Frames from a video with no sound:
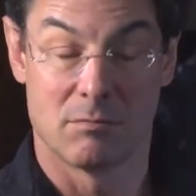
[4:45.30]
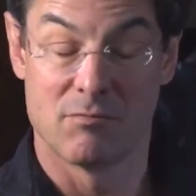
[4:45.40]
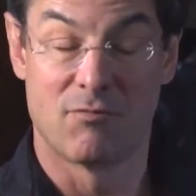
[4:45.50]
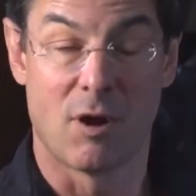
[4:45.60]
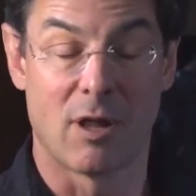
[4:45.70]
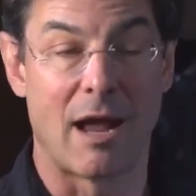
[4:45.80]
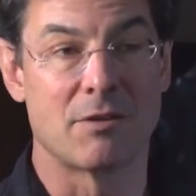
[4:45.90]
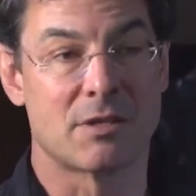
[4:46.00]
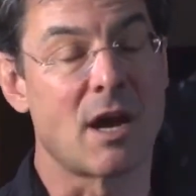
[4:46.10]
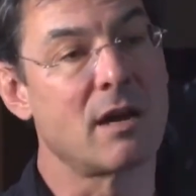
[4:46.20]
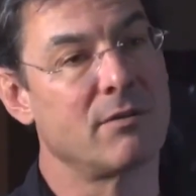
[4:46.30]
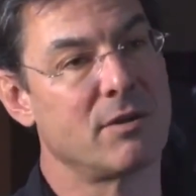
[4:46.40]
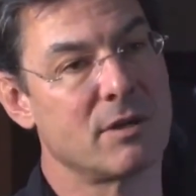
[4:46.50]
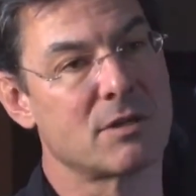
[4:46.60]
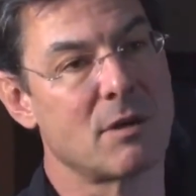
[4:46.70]
fall outside of
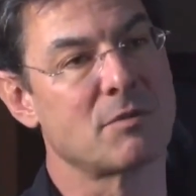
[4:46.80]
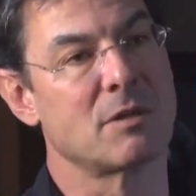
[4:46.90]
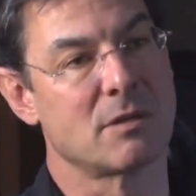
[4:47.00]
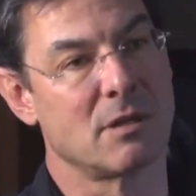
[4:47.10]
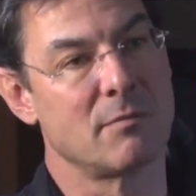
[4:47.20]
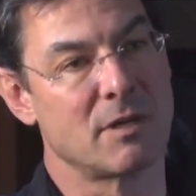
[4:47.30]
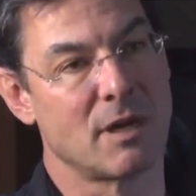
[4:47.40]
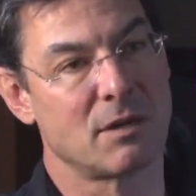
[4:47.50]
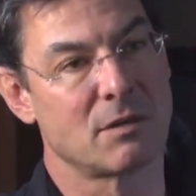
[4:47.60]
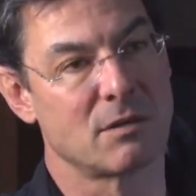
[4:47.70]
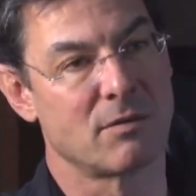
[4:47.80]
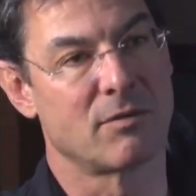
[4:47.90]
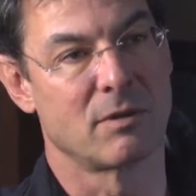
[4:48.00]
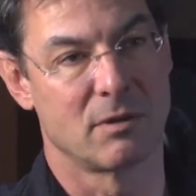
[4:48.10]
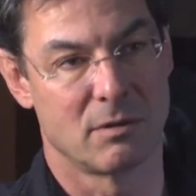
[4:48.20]
the assumptions and limitations of the